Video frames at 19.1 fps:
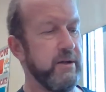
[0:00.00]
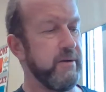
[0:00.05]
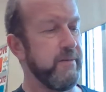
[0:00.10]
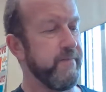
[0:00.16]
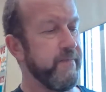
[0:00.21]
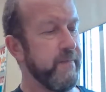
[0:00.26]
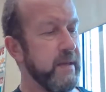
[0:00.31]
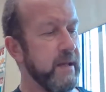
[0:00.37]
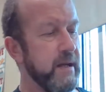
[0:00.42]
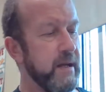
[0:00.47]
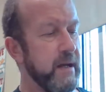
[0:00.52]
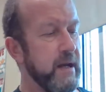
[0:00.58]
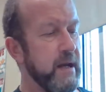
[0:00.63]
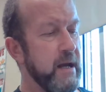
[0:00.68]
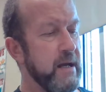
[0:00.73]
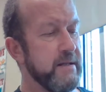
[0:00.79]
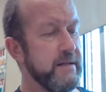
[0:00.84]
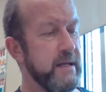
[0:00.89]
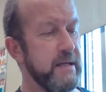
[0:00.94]
It
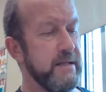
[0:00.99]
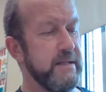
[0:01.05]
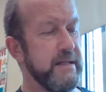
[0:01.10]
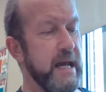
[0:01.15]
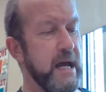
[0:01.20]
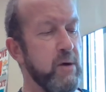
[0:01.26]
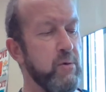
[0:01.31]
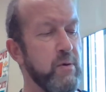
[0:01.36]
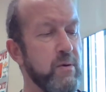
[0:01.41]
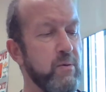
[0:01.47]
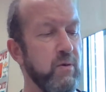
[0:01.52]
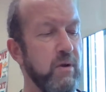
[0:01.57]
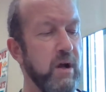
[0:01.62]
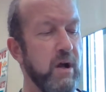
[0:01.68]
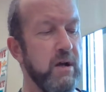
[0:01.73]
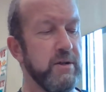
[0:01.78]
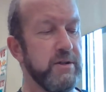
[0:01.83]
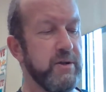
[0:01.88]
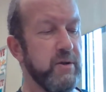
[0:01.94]
says, now we will
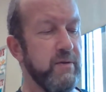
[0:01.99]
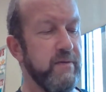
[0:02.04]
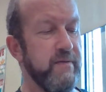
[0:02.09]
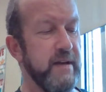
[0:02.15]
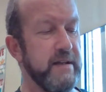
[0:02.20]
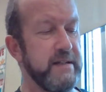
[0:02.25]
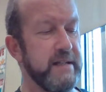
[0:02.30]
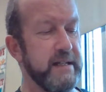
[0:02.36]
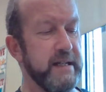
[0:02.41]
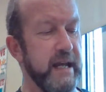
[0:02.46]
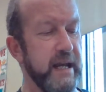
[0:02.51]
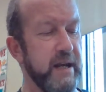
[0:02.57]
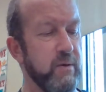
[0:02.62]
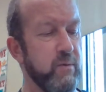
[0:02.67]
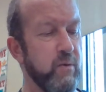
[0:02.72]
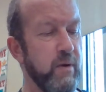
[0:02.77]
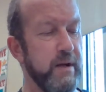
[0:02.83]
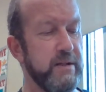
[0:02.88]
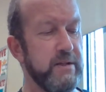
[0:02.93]
also investigate
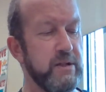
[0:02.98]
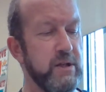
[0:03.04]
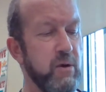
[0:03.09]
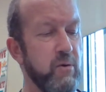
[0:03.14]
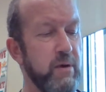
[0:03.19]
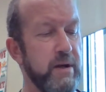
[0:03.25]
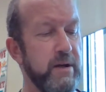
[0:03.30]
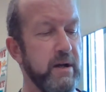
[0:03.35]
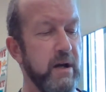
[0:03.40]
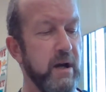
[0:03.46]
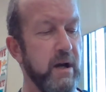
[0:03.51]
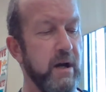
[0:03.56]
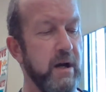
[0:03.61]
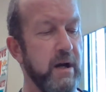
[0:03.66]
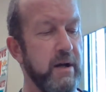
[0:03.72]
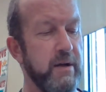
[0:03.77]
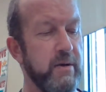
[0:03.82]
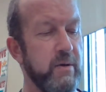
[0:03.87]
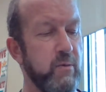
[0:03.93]
what is going
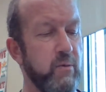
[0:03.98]
on